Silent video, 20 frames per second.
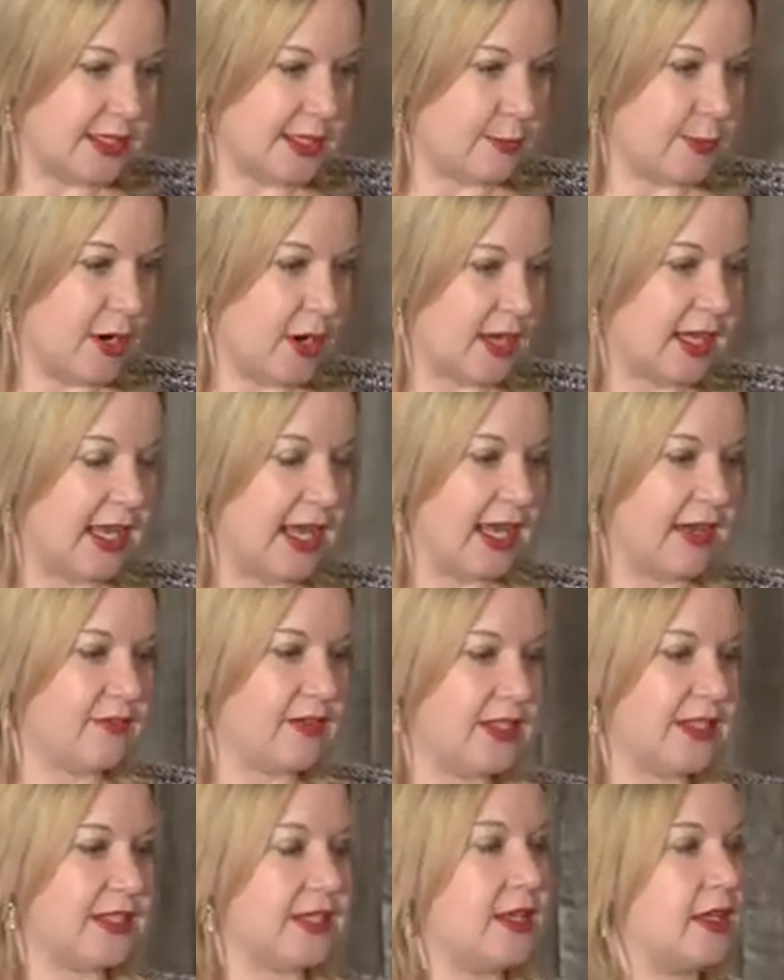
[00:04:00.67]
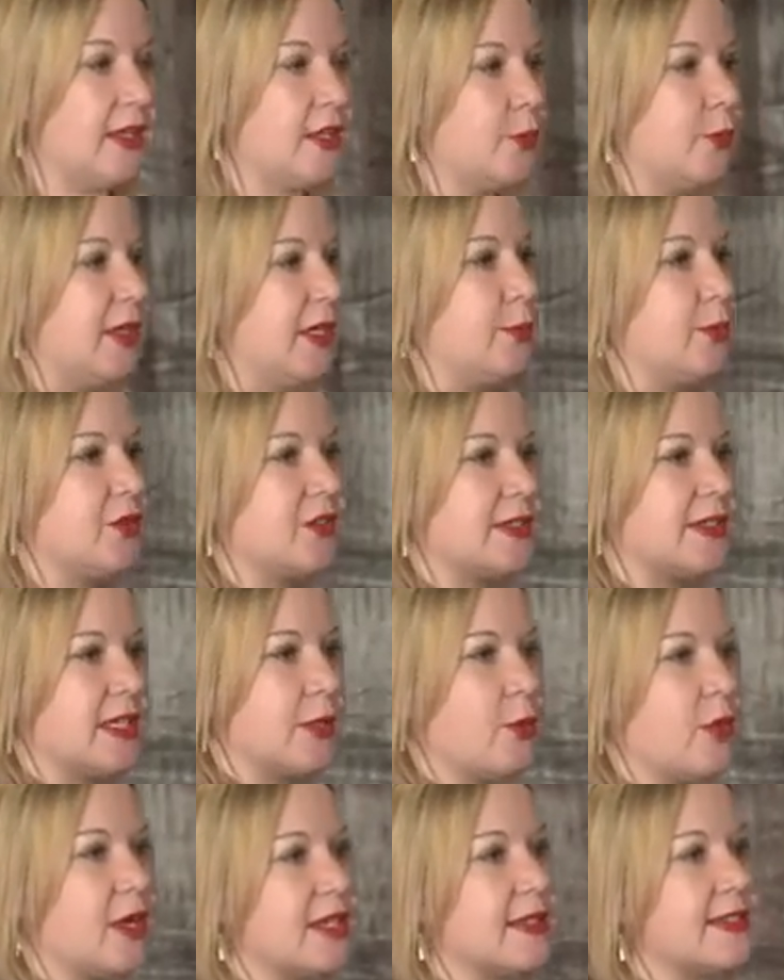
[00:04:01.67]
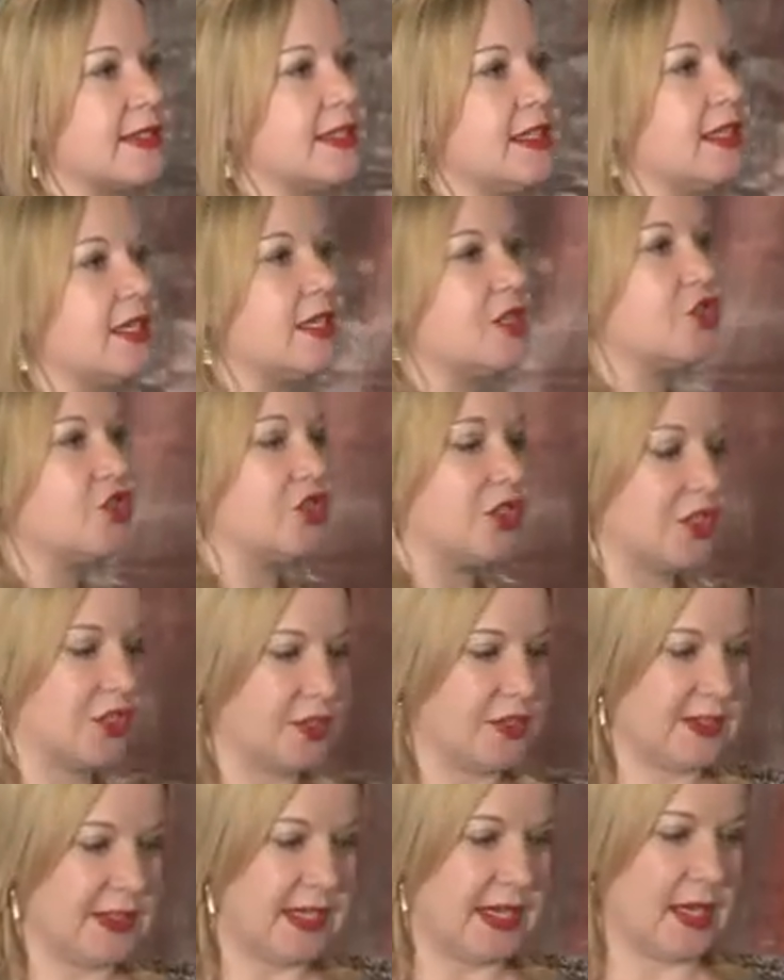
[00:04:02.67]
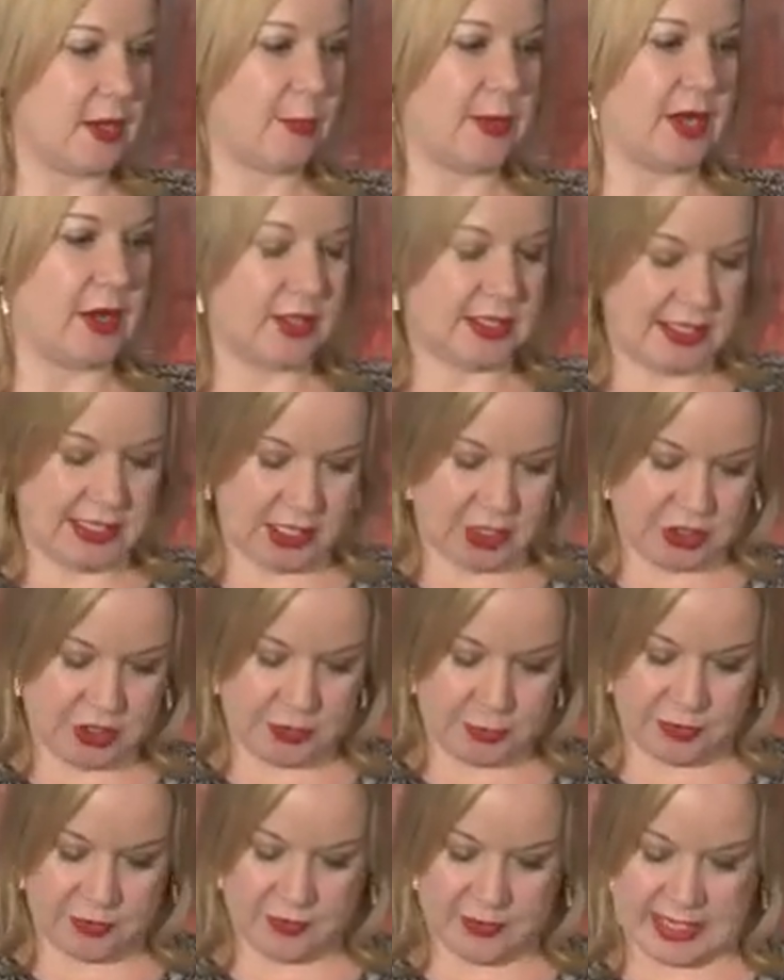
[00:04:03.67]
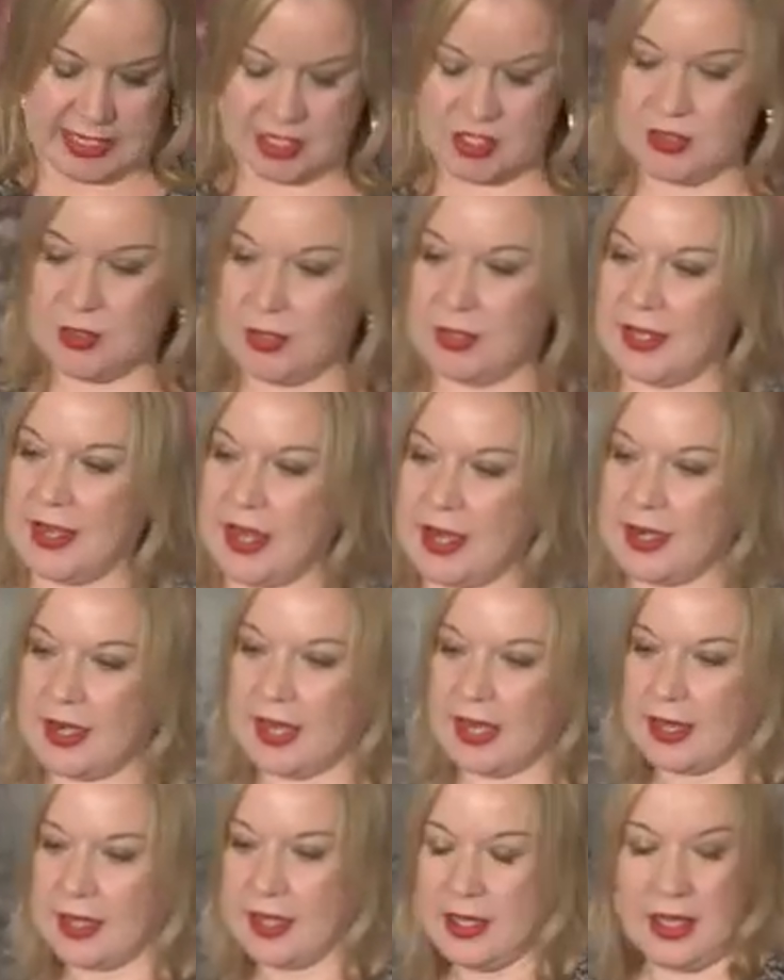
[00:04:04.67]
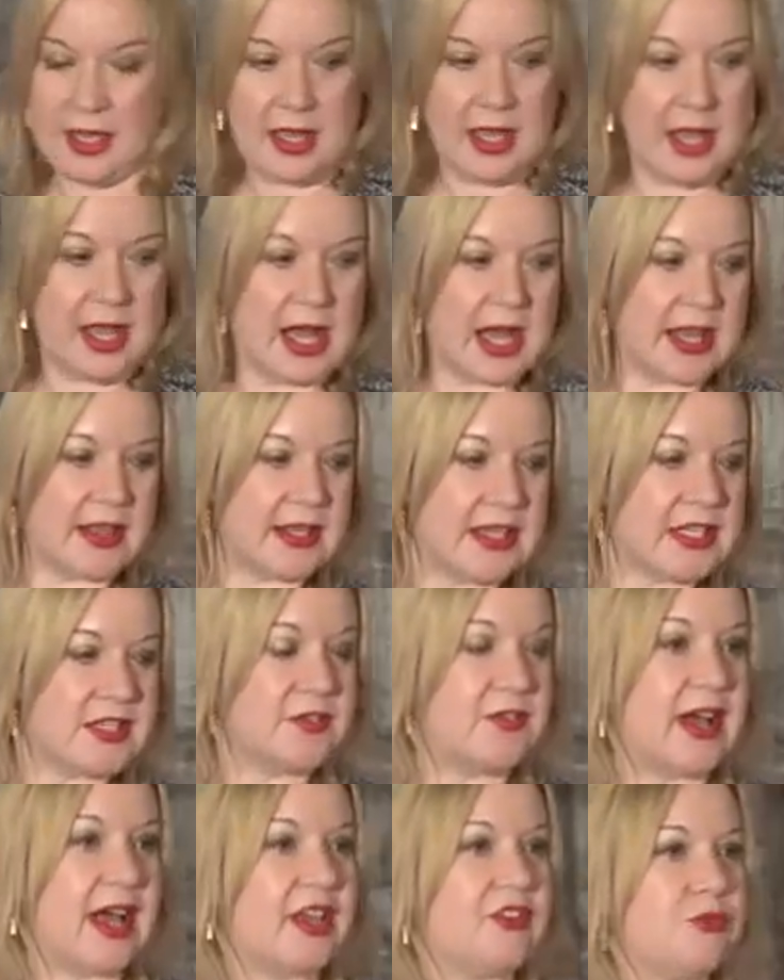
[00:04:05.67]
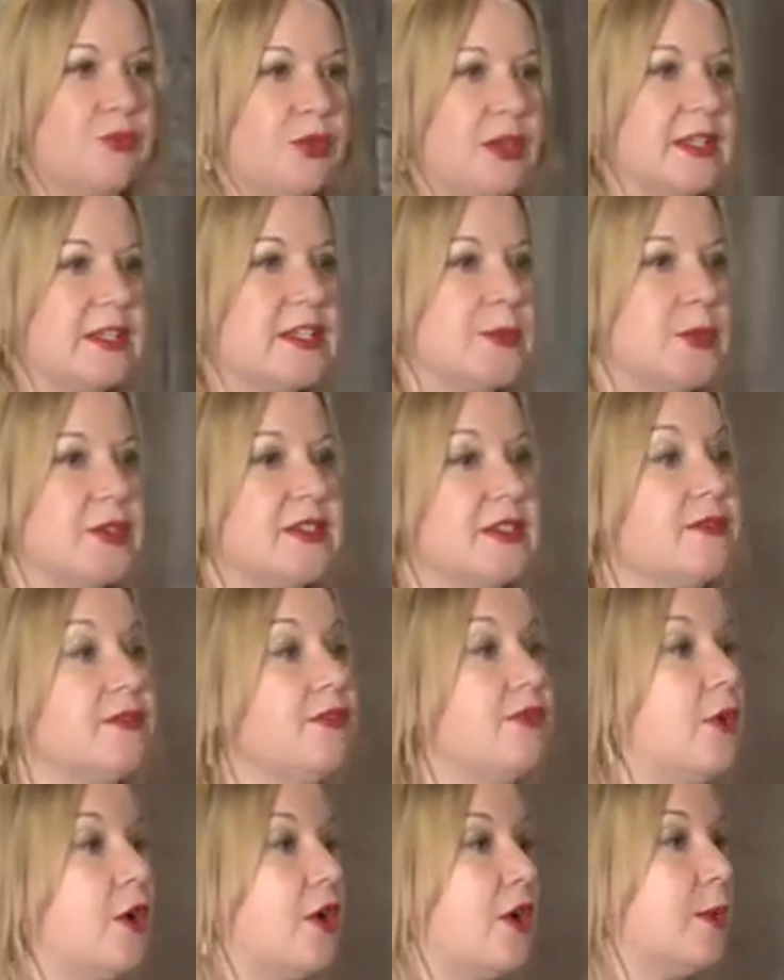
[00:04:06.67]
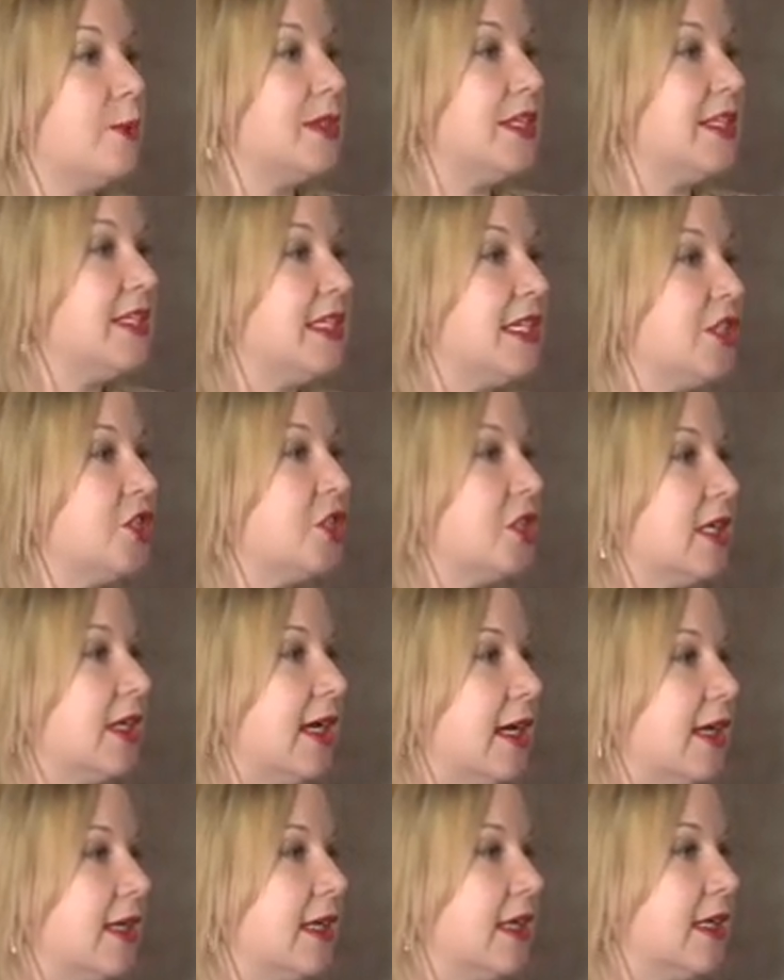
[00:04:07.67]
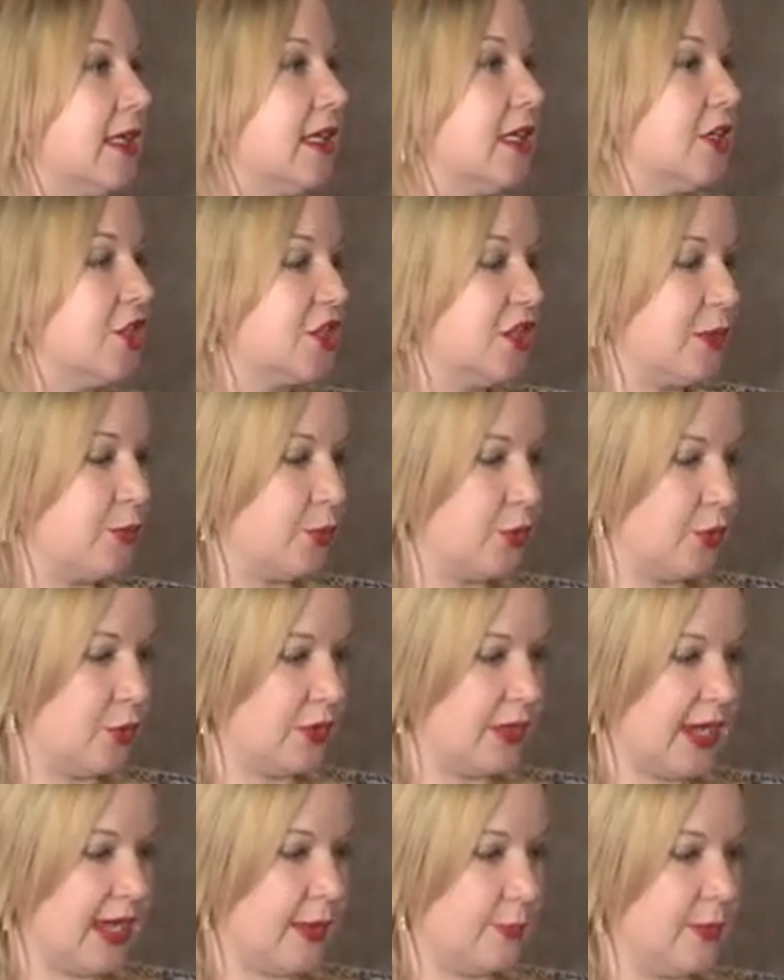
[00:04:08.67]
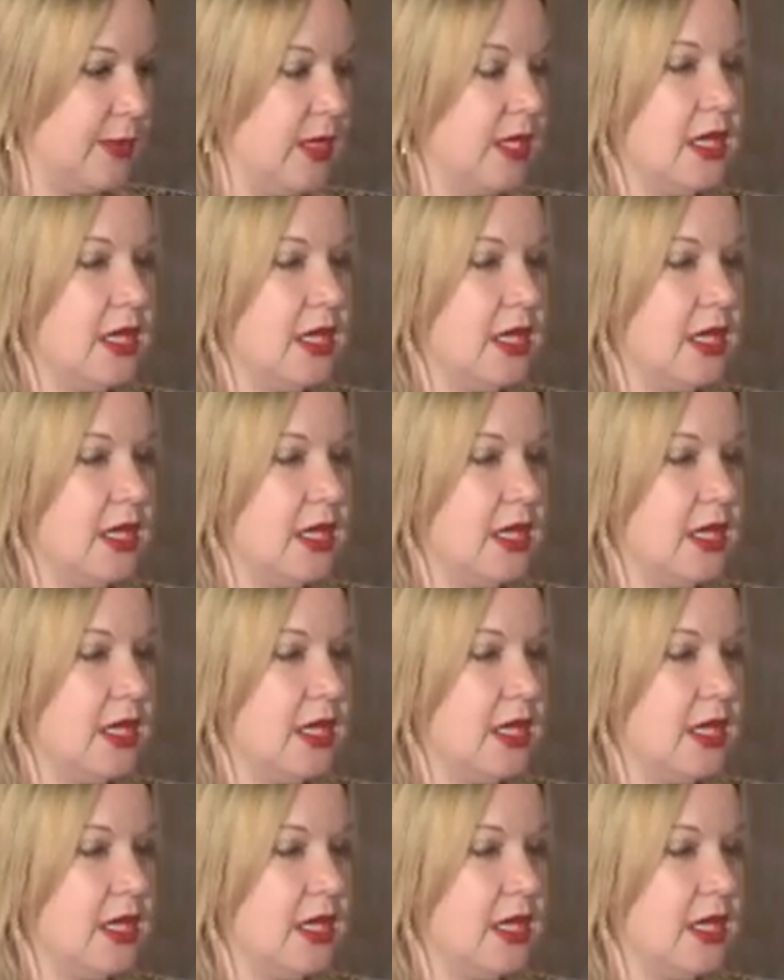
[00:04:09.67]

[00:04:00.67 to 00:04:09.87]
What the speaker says: and Mark Evans and other people to say, what does the literature say about teachers' professional learning? And these 5 principles informed the Teacher Learning and Leadership Programme.